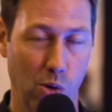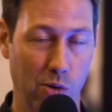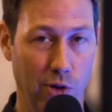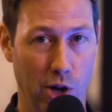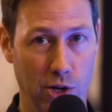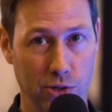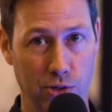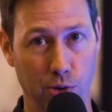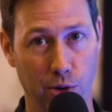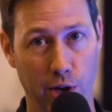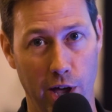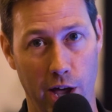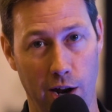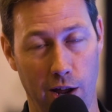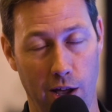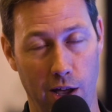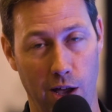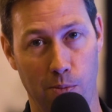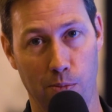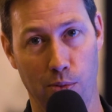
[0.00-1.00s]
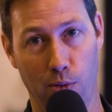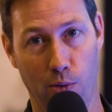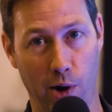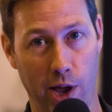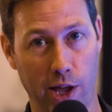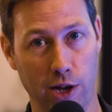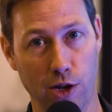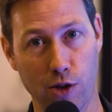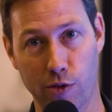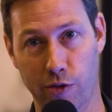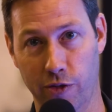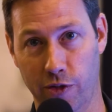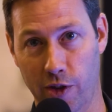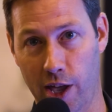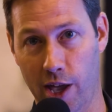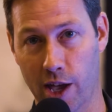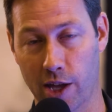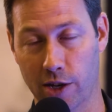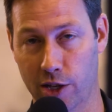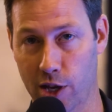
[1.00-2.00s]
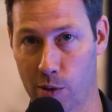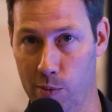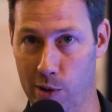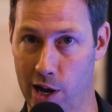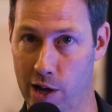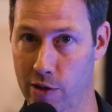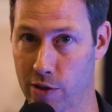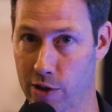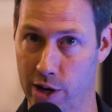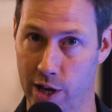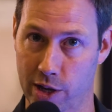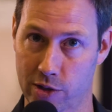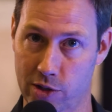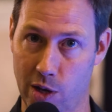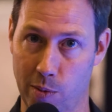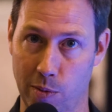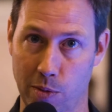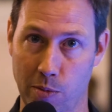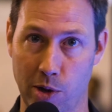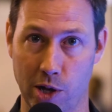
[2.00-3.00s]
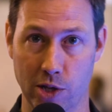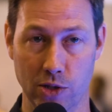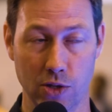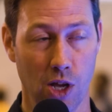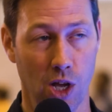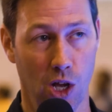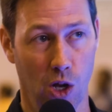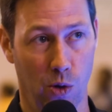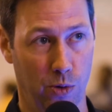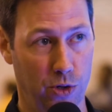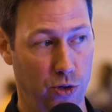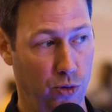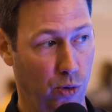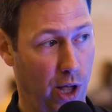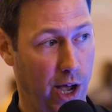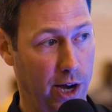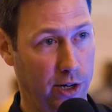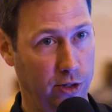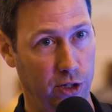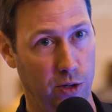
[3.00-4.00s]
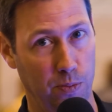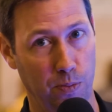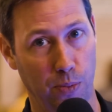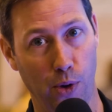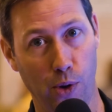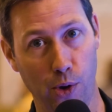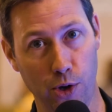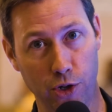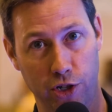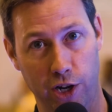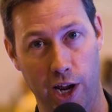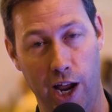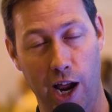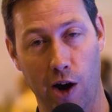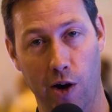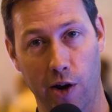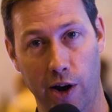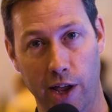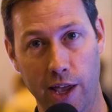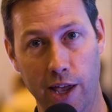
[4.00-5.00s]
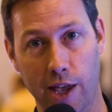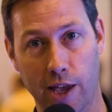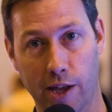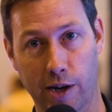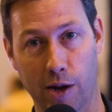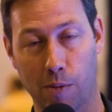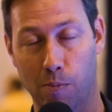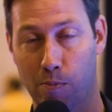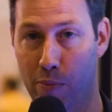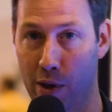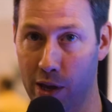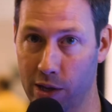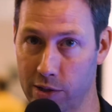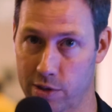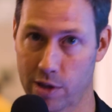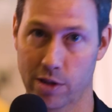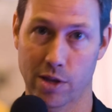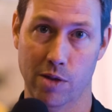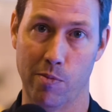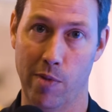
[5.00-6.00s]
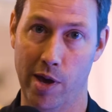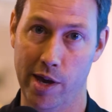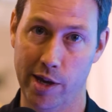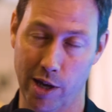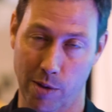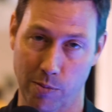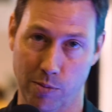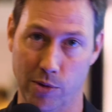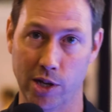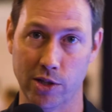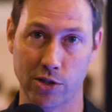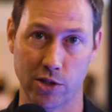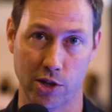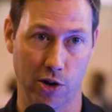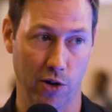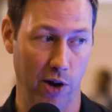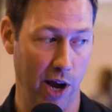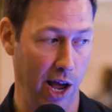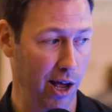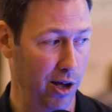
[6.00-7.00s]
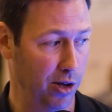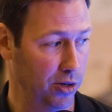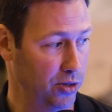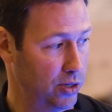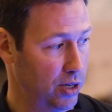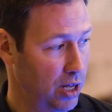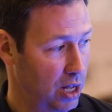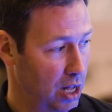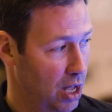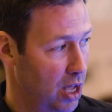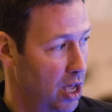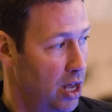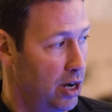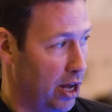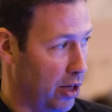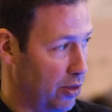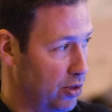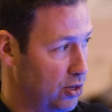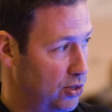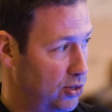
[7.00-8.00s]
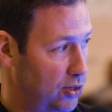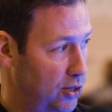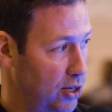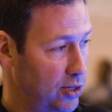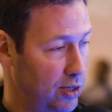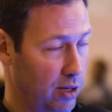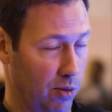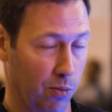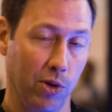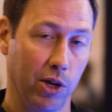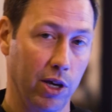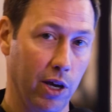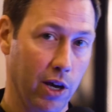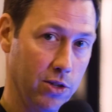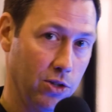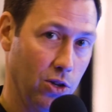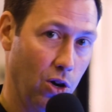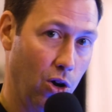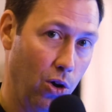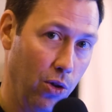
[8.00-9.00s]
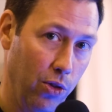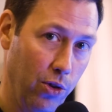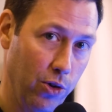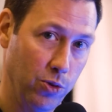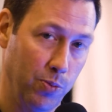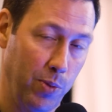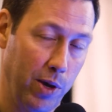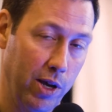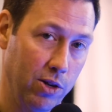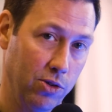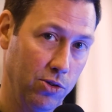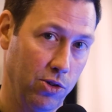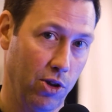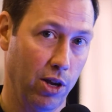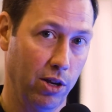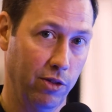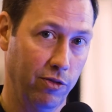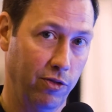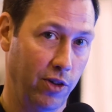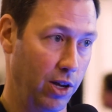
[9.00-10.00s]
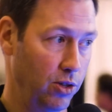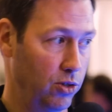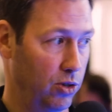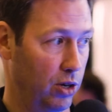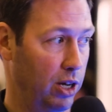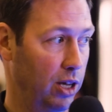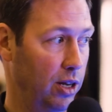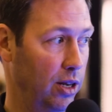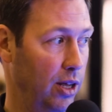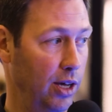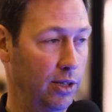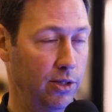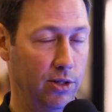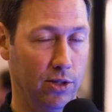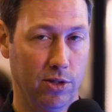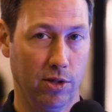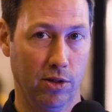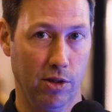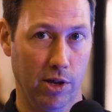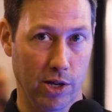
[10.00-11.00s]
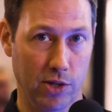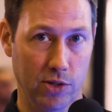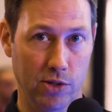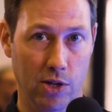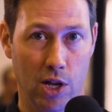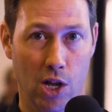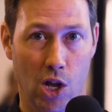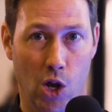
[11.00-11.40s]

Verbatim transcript: We've also got a brand new fan coming out in the next couple months, which will actually push air in based on the makeup needs of your house. Now, this system, because all those Panasonic fans are connected to this,